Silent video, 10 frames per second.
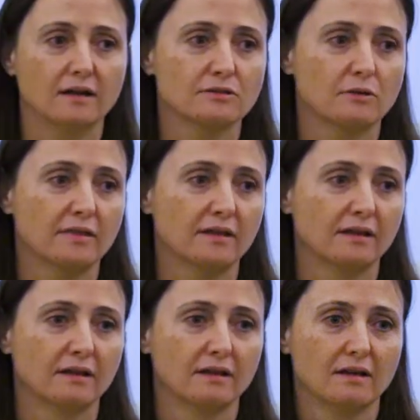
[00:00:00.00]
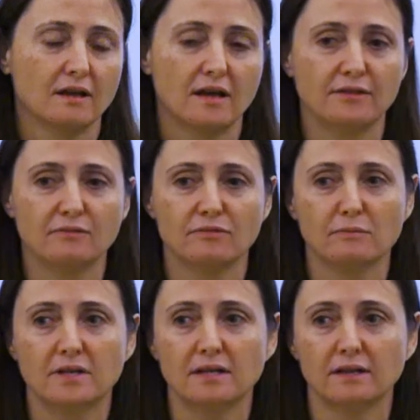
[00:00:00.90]
And so I think for
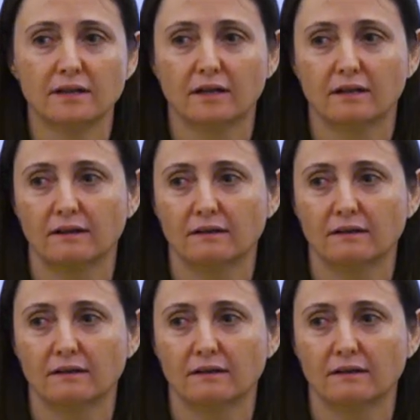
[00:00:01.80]
me, like,